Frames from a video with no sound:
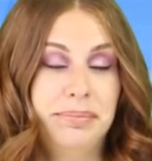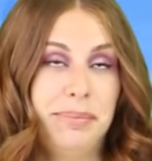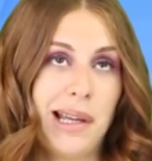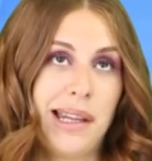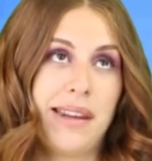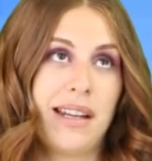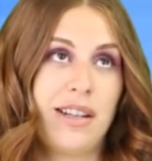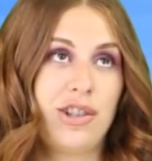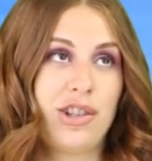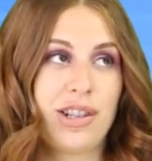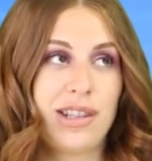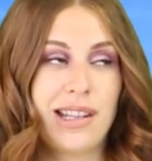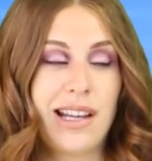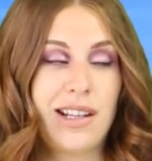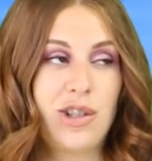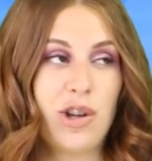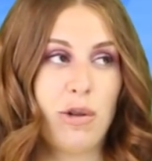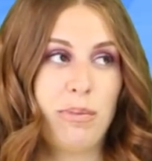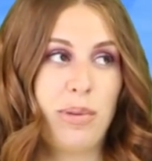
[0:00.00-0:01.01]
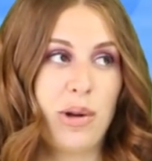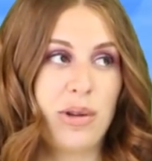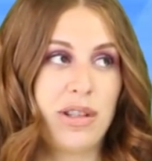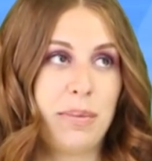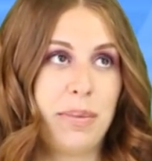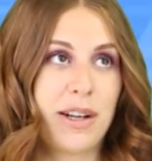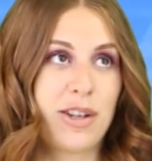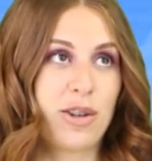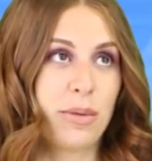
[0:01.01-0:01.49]
but then just like don't
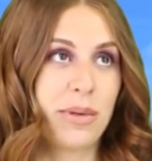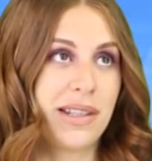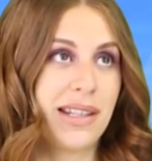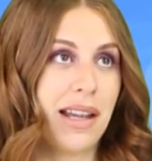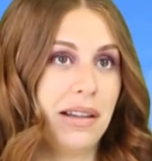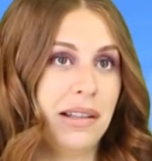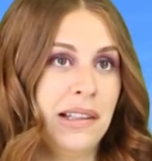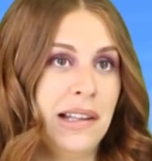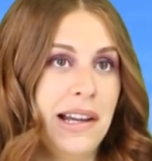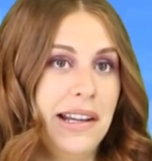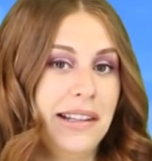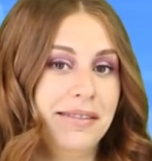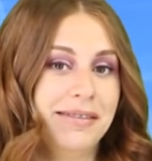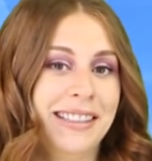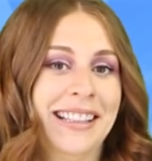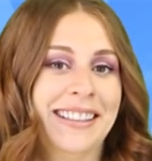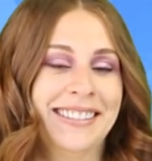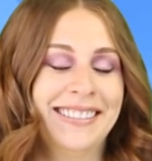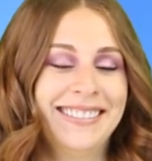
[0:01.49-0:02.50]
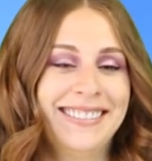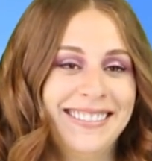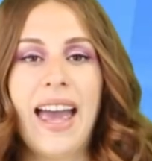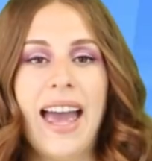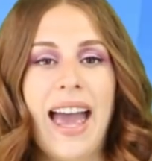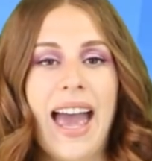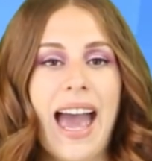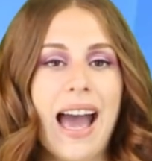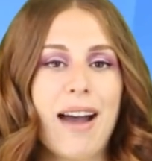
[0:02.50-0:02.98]
post a picture with cellulite.
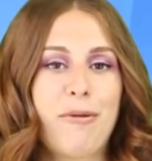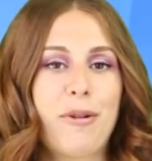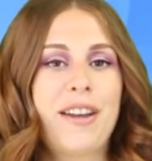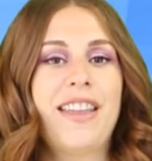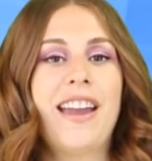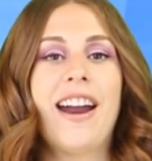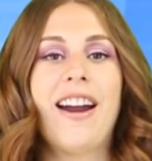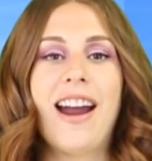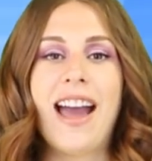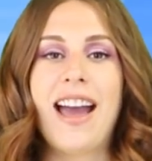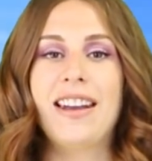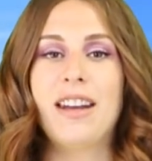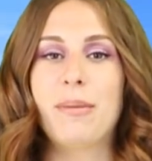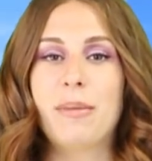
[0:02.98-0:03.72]
Halfway there at